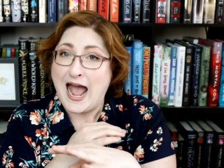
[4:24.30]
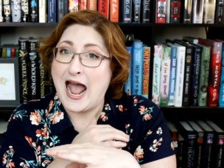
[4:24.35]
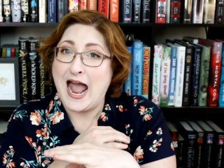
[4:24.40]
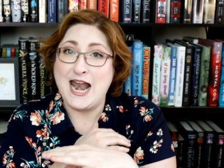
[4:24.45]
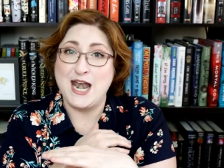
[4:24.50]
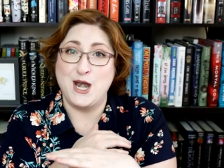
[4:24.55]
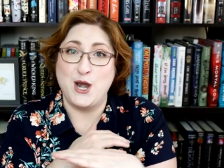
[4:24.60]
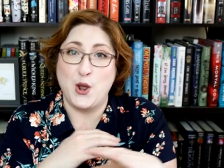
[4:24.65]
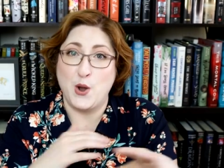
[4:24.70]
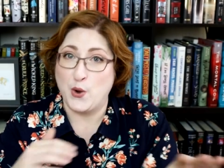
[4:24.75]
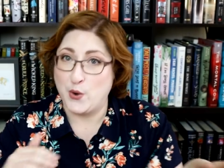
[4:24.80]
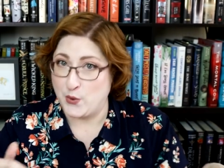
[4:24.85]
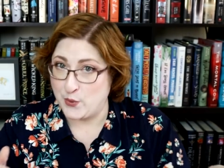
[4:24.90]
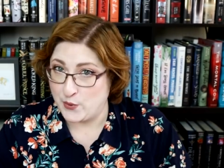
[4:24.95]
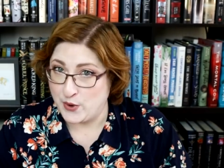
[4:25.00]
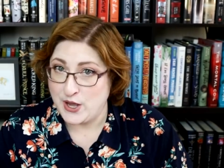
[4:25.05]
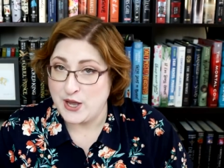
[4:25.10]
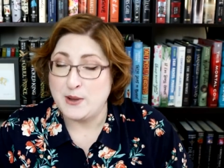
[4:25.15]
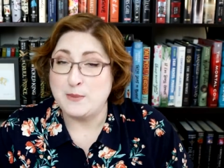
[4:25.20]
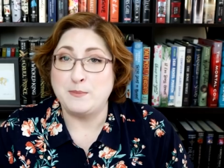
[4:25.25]
and
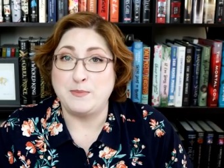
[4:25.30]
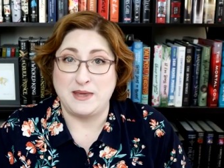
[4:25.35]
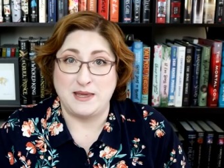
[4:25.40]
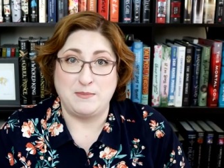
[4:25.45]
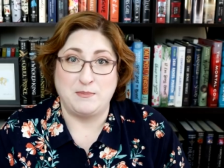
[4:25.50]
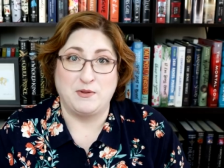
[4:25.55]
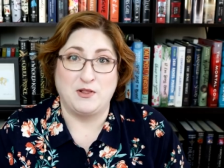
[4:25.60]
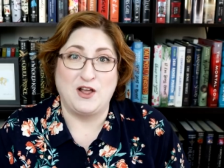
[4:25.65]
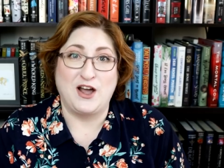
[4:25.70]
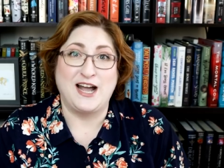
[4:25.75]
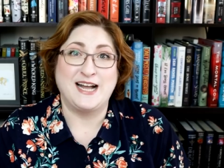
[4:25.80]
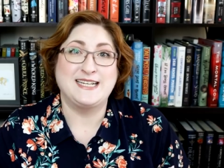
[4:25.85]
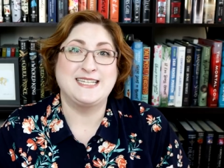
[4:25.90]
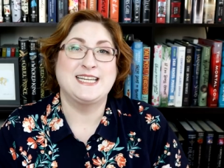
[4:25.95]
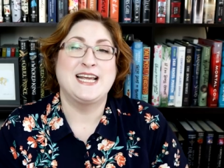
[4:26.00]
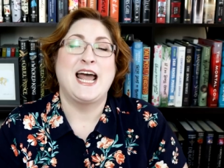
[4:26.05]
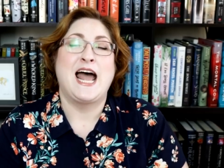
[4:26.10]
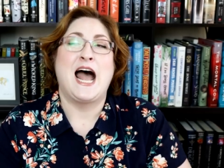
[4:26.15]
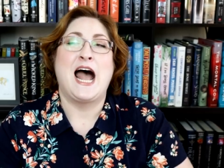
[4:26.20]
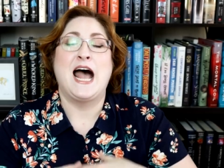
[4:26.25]
no B plot.
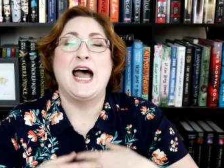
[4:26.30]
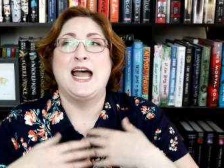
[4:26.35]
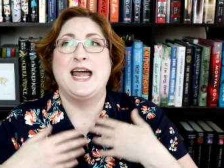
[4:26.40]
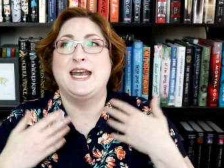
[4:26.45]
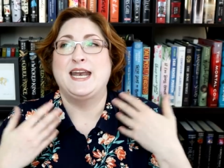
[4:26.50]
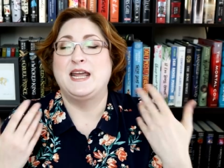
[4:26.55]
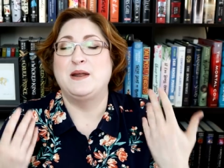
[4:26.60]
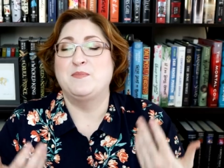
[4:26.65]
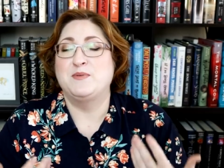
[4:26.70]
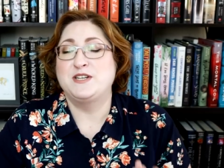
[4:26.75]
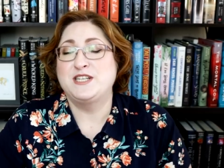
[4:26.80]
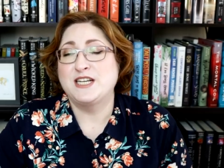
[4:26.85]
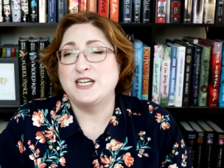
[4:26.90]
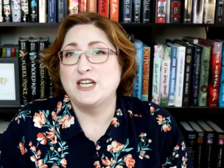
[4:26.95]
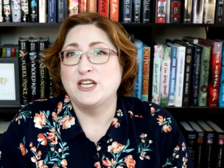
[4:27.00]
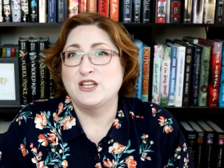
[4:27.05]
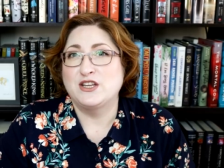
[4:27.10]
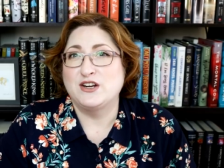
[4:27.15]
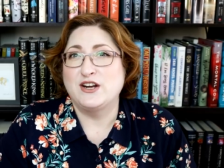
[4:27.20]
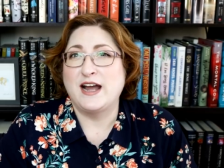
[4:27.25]
And in
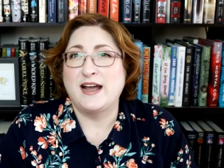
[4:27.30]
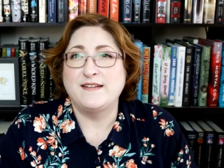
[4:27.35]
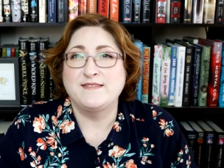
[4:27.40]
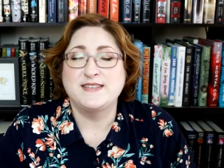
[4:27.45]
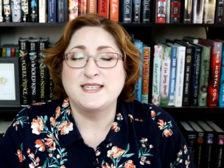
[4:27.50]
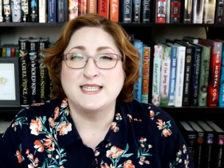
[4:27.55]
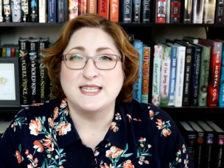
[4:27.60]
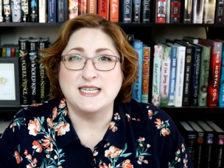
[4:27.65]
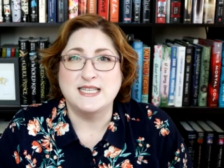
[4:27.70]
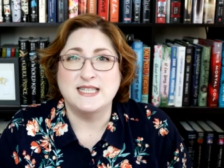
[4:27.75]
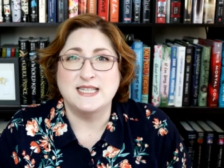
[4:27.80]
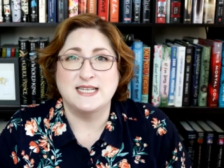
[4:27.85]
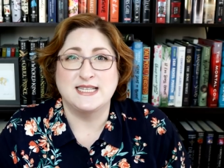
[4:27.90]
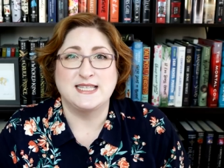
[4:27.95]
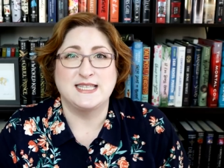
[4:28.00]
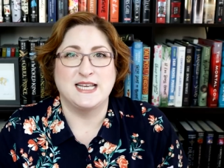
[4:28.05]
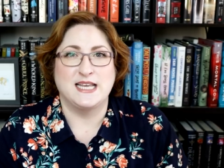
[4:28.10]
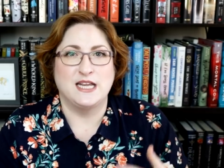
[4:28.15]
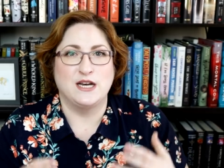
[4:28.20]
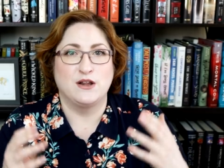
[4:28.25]
particular, I've seen
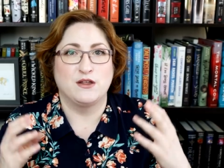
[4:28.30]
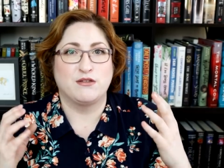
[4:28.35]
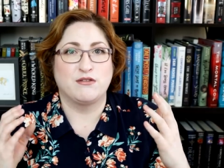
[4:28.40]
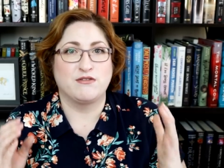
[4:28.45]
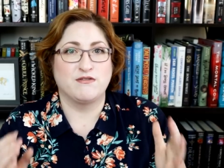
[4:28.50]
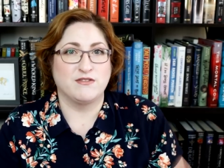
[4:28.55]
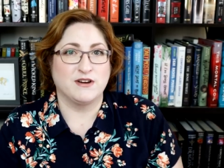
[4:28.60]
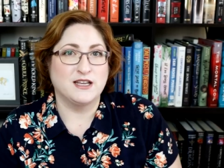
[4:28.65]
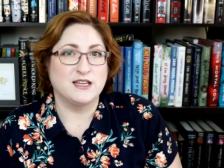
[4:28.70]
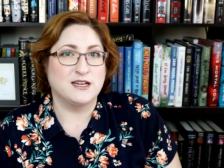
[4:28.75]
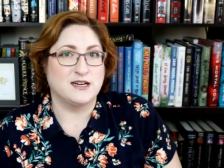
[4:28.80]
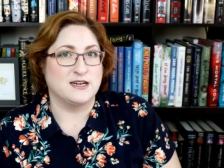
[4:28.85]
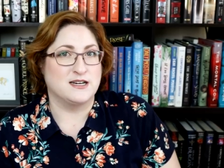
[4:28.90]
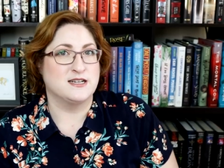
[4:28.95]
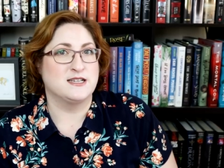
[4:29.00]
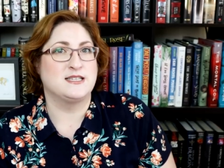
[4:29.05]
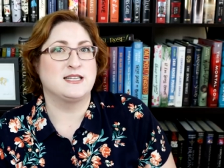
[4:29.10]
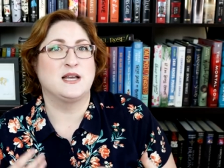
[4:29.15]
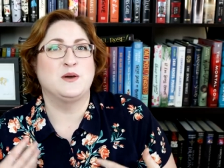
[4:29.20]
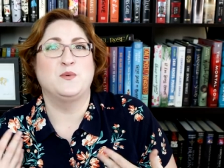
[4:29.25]
this in
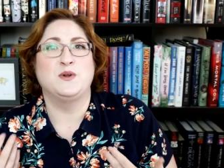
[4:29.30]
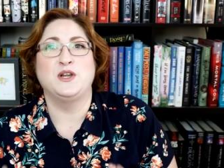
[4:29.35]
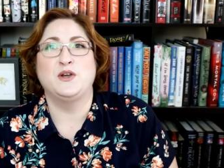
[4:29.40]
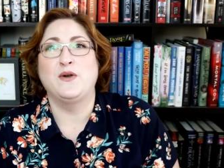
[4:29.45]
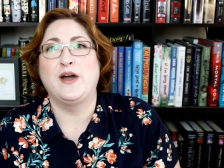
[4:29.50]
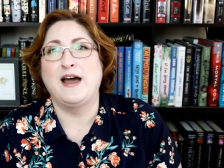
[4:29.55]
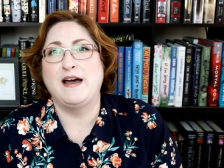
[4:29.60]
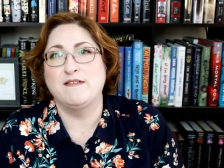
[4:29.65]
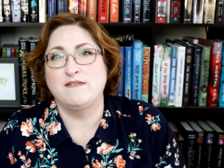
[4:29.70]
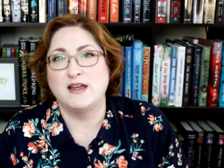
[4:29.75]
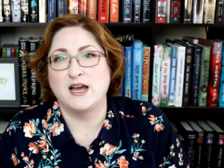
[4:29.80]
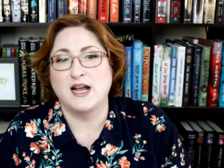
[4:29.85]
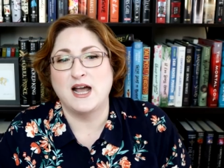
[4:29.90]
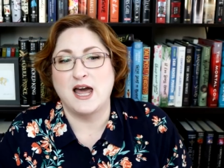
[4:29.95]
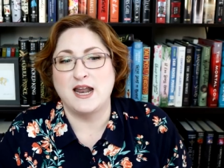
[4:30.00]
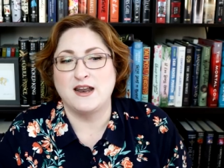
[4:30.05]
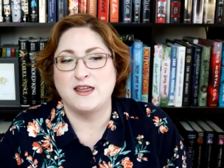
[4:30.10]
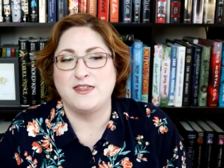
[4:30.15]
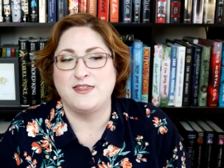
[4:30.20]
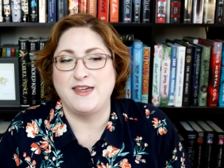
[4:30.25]
thrillers, and when you have that
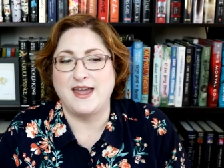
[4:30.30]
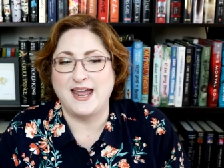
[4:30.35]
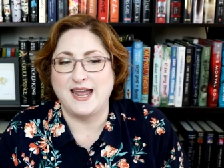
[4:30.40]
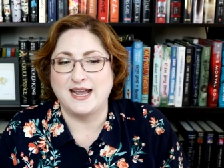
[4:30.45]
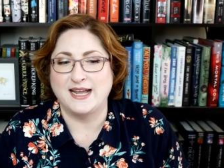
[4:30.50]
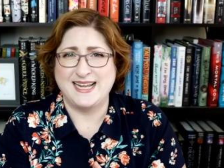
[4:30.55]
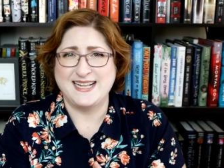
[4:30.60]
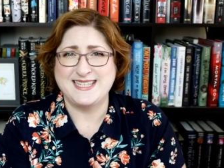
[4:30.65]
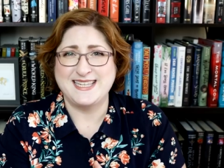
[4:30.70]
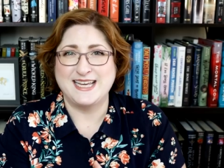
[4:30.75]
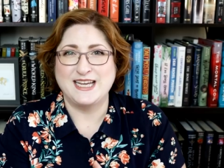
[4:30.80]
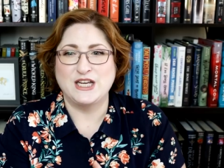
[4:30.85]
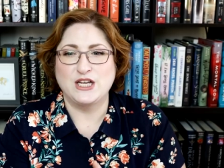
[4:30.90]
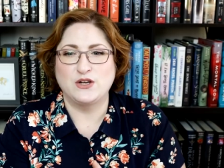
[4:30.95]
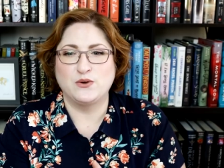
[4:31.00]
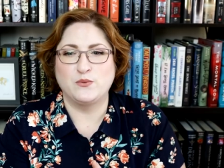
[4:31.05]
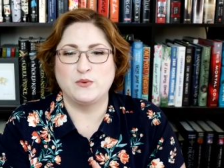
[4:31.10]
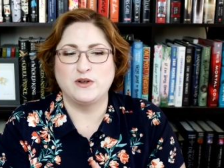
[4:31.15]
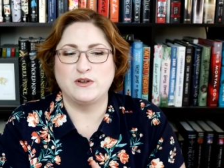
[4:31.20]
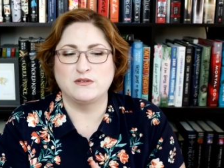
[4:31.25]
kind of thing, it's
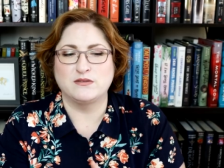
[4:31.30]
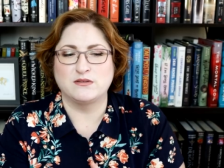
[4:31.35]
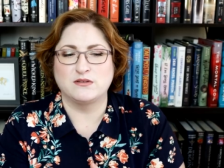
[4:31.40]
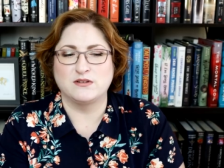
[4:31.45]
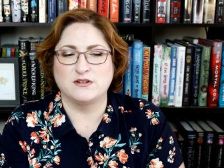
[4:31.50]
like, well,